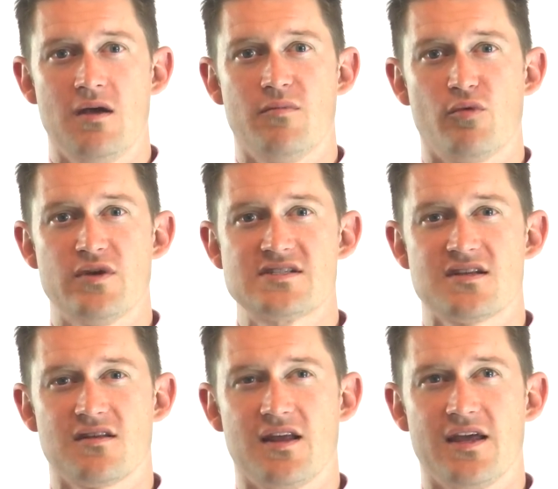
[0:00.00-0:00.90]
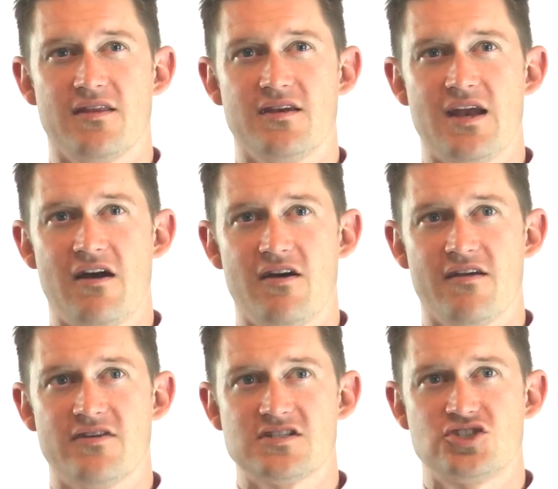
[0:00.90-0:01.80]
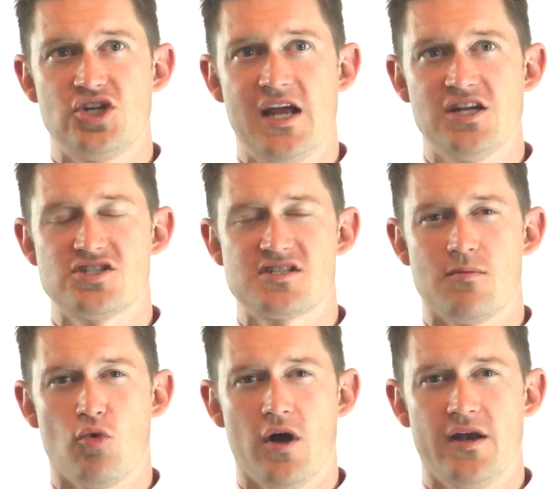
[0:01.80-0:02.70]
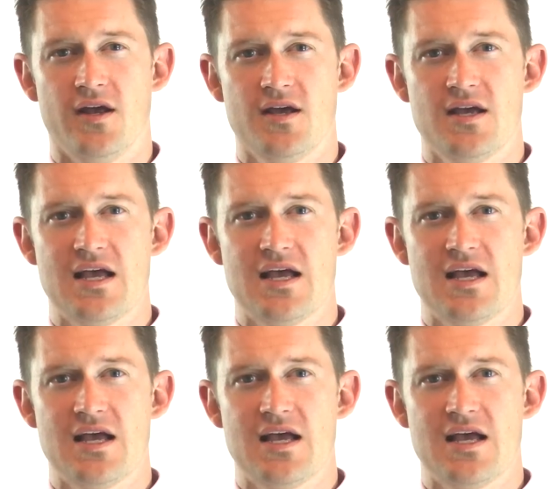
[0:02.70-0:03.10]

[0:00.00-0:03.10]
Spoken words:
but recently the narrative has changed somewhat